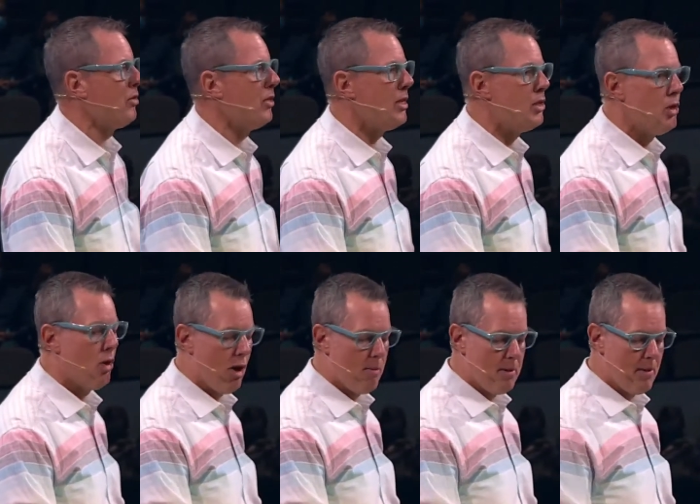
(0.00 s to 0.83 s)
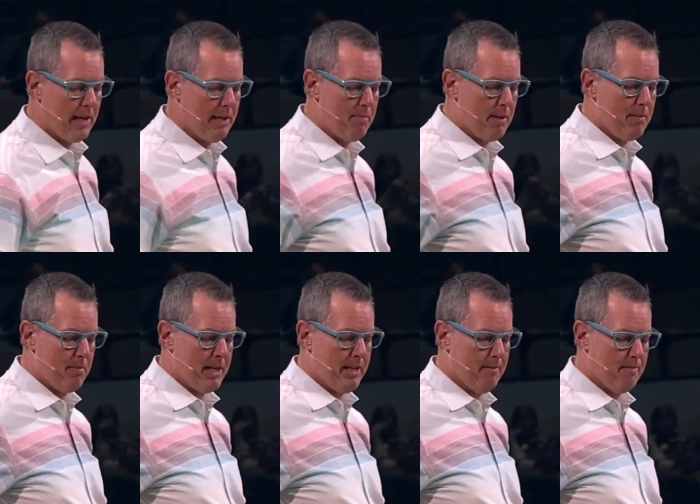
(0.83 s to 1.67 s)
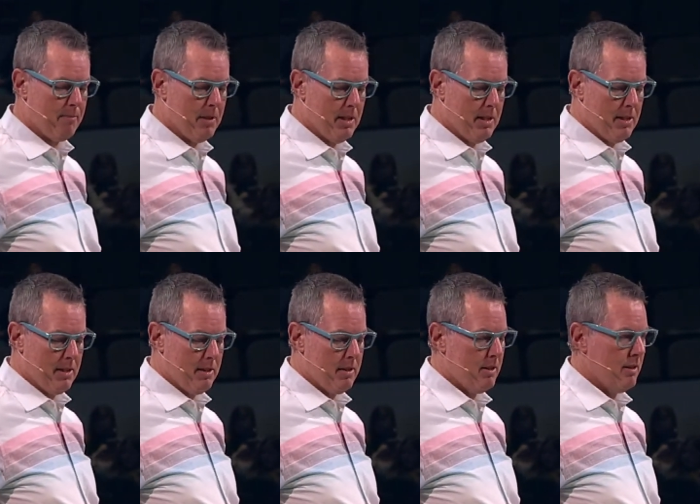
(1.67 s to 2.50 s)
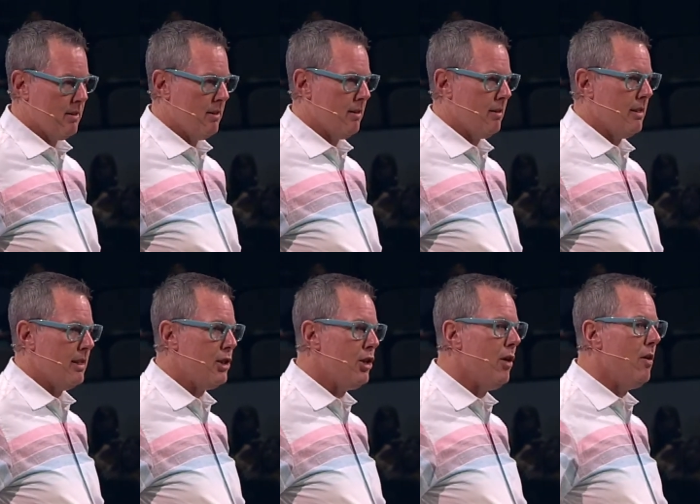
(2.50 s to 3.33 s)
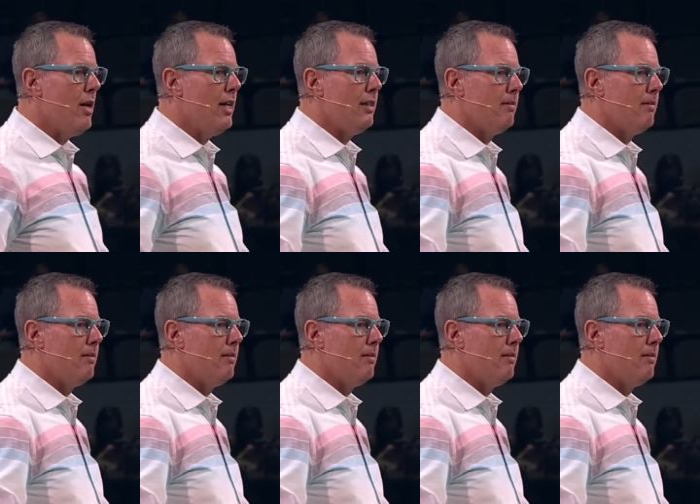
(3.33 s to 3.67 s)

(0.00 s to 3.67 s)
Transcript: in your army that can beat me. And you know what?